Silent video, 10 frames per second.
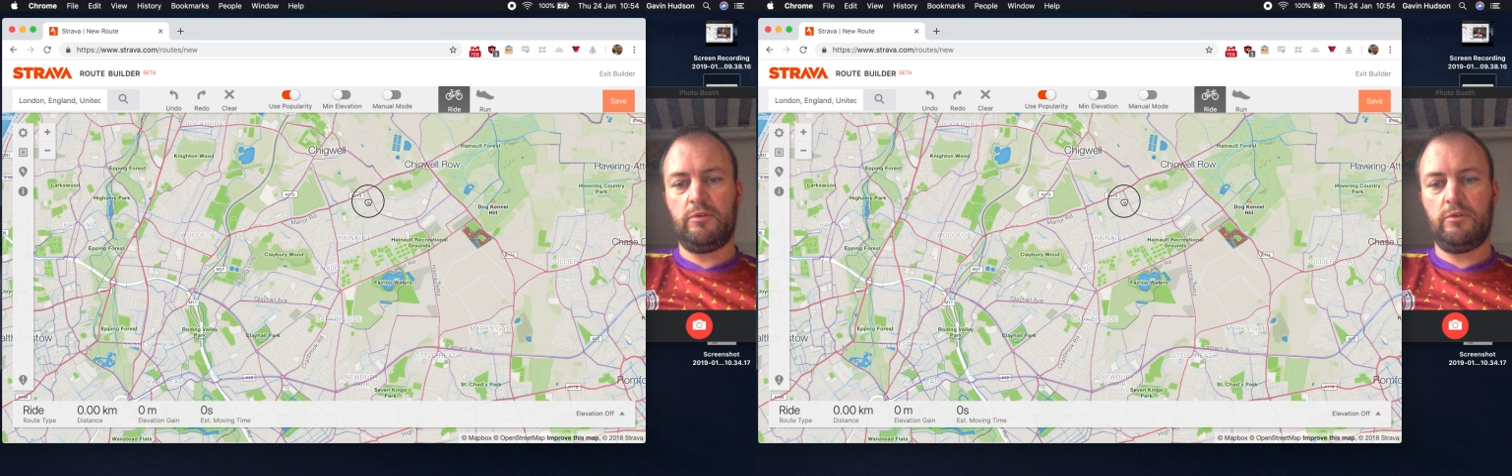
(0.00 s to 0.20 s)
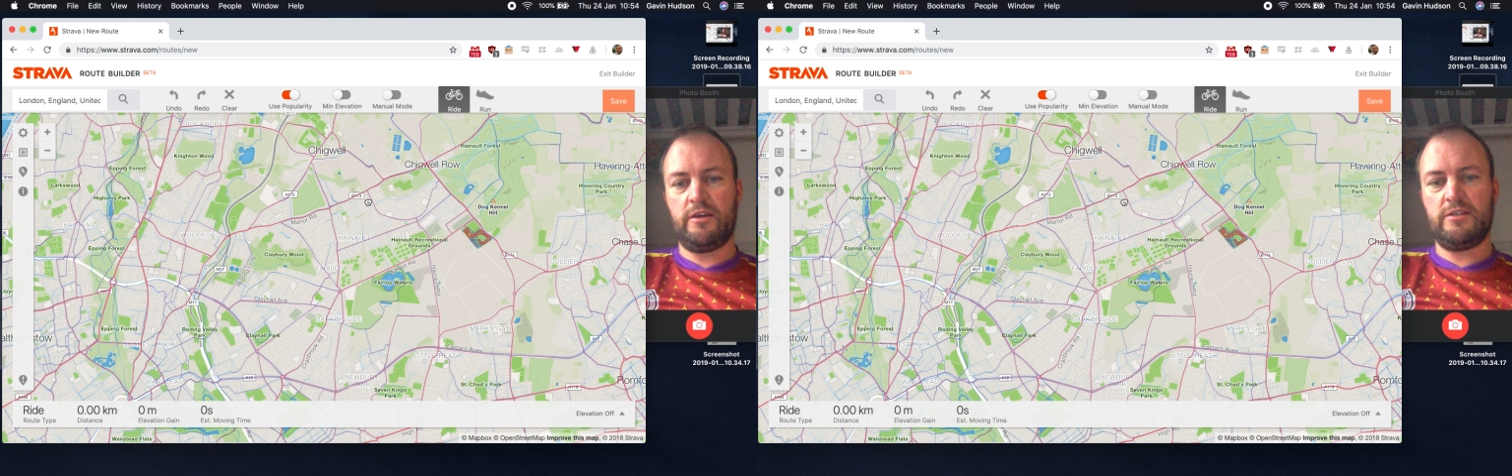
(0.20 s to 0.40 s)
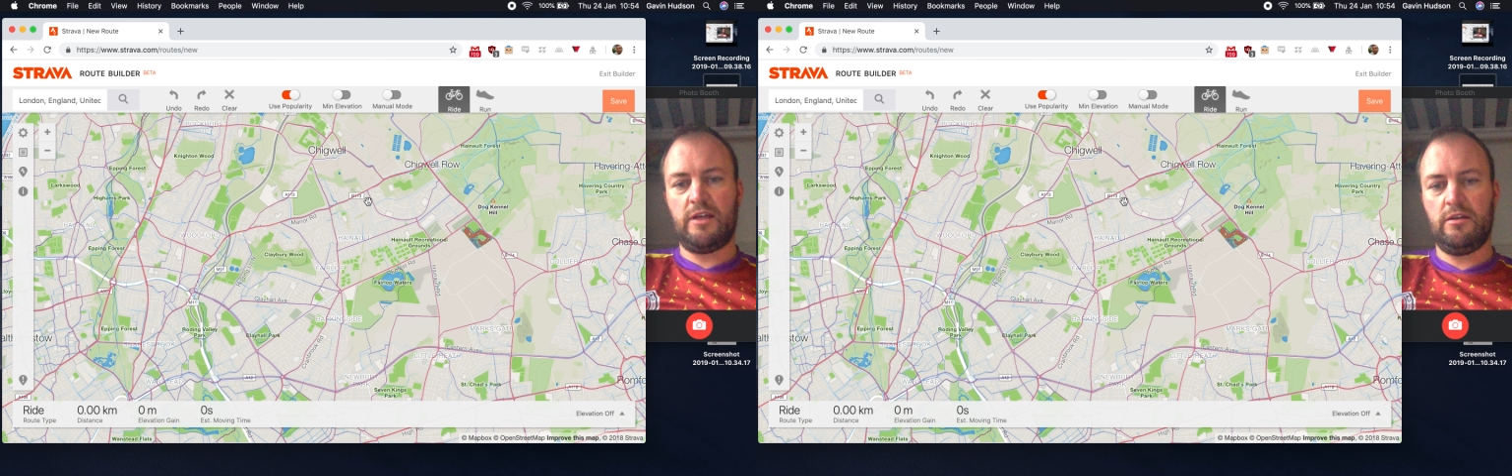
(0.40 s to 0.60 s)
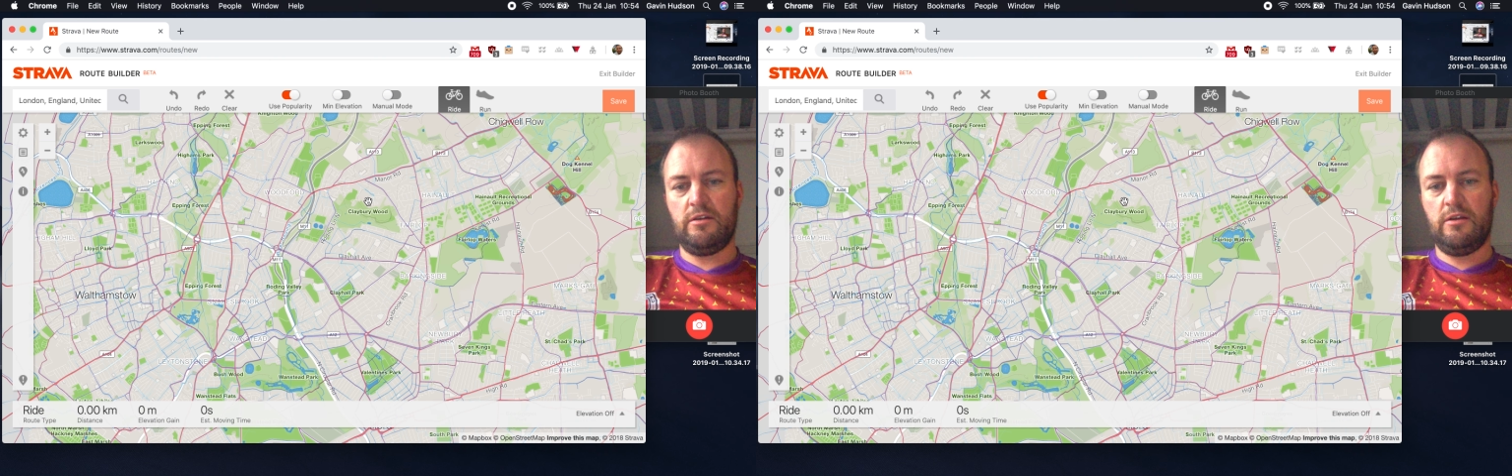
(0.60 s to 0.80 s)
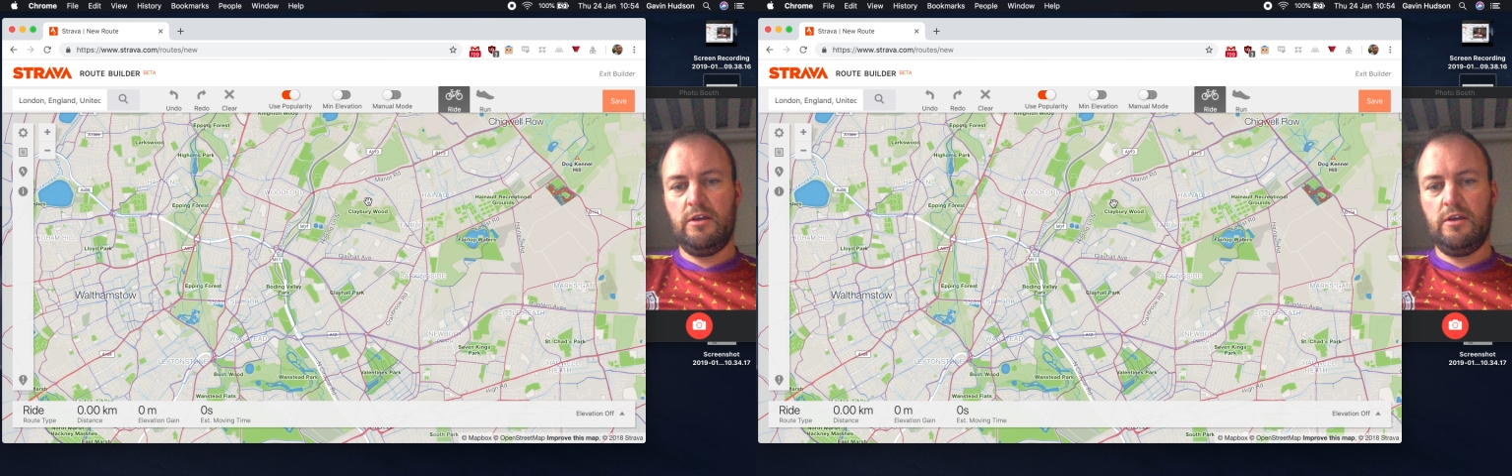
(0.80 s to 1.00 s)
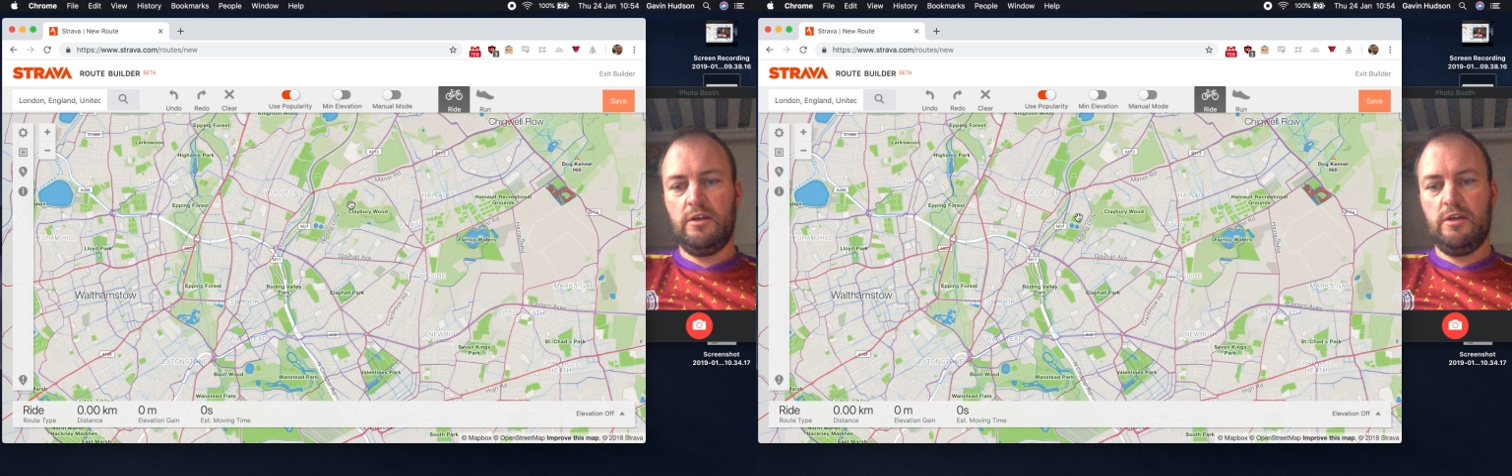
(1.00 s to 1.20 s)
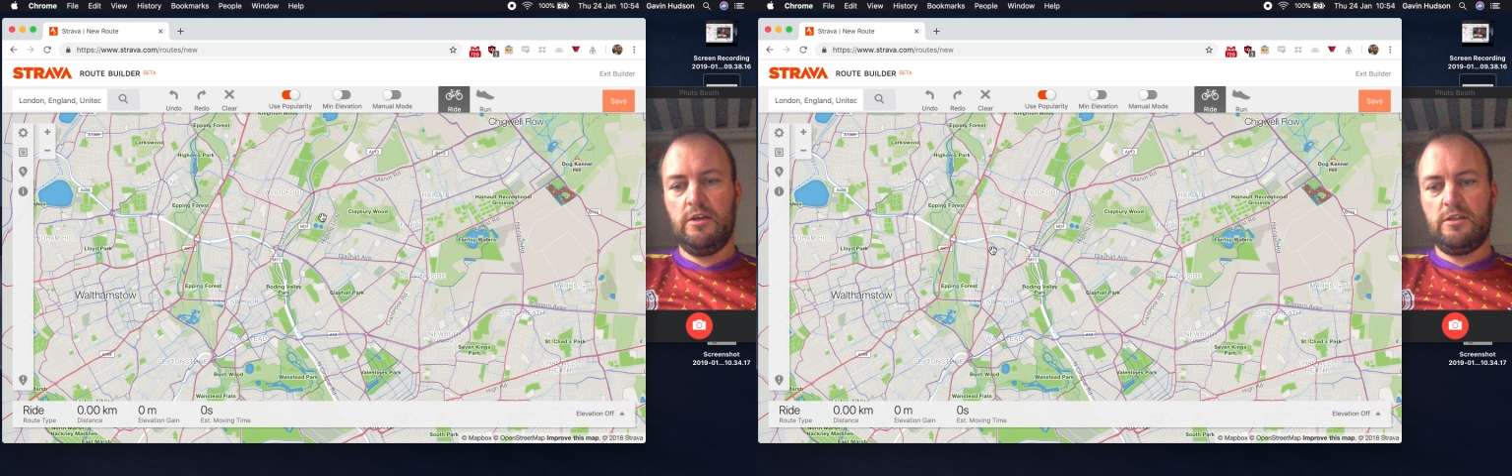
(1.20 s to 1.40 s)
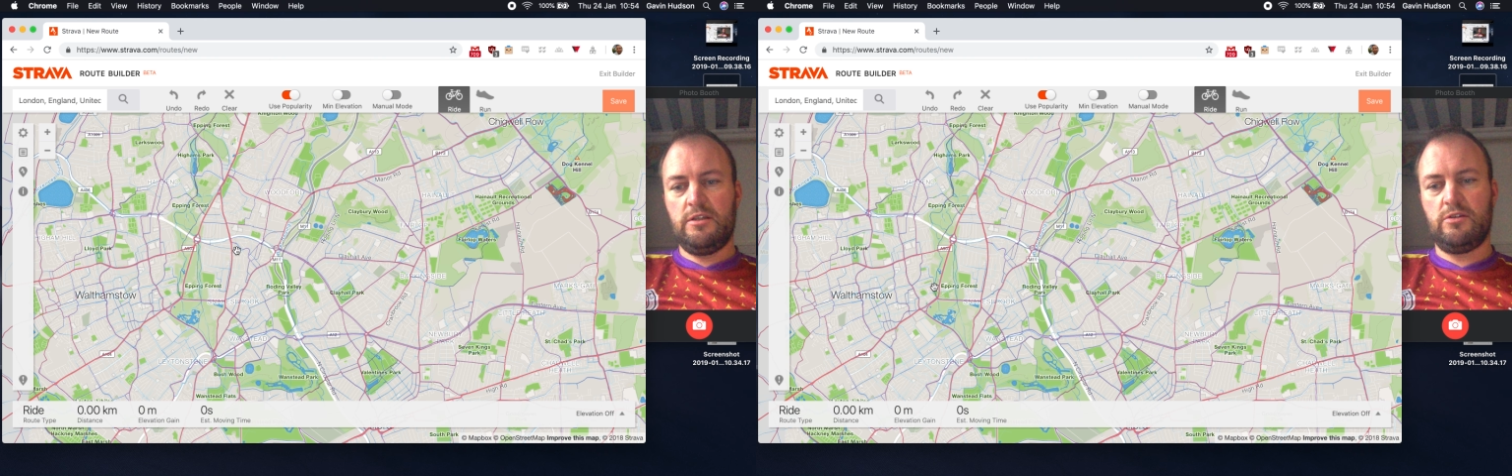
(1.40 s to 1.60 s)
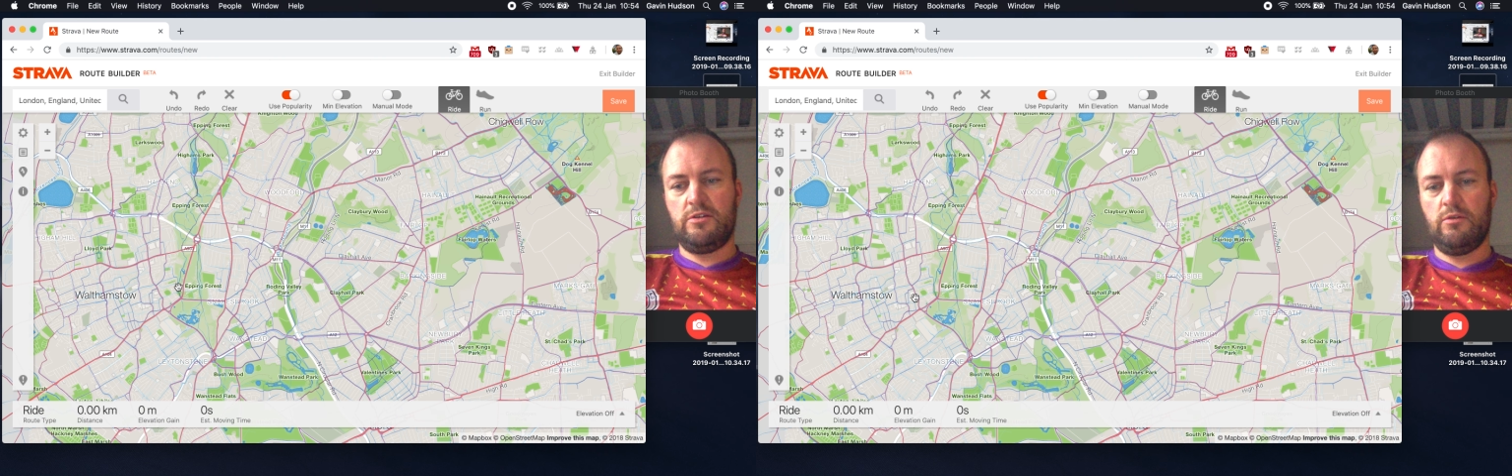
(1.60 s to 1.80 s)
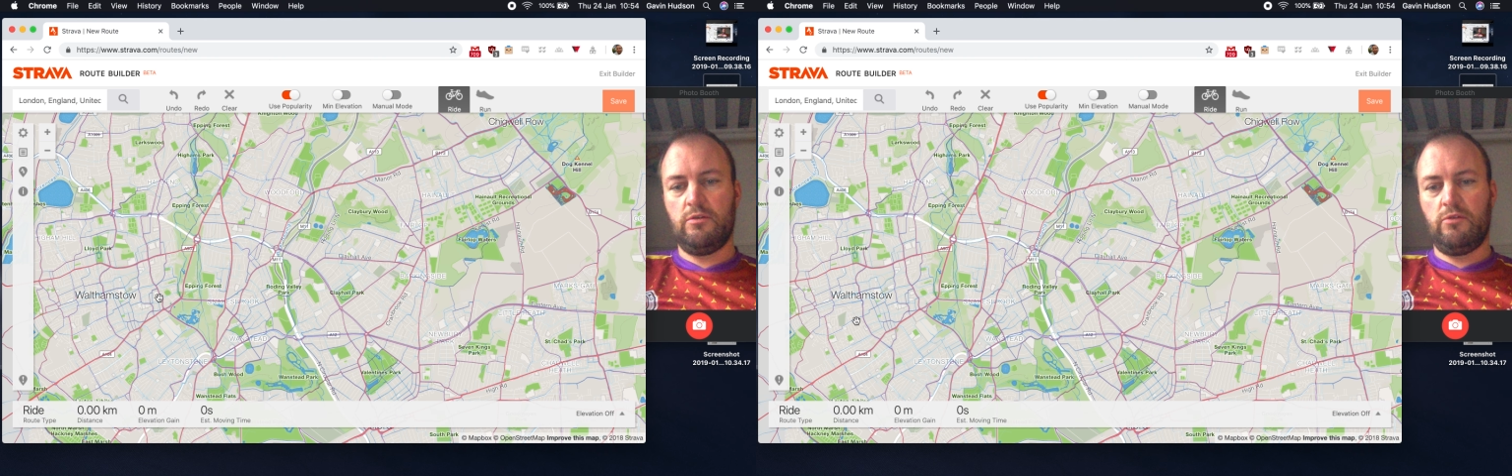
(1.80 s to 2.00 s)
that in a second. So let's just
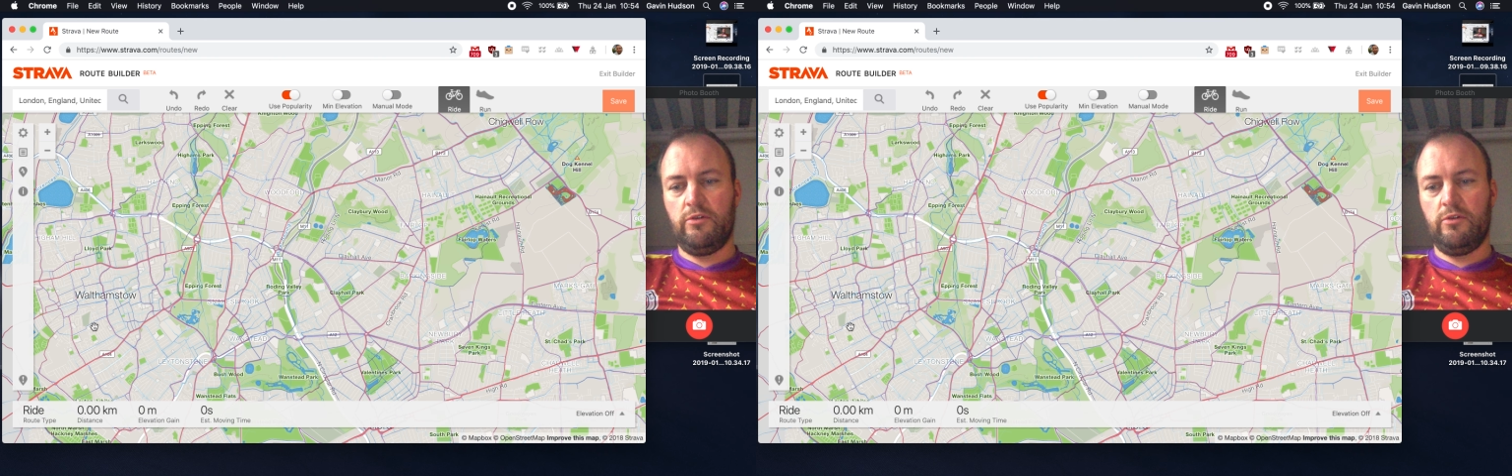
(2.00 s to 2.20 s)
do a route,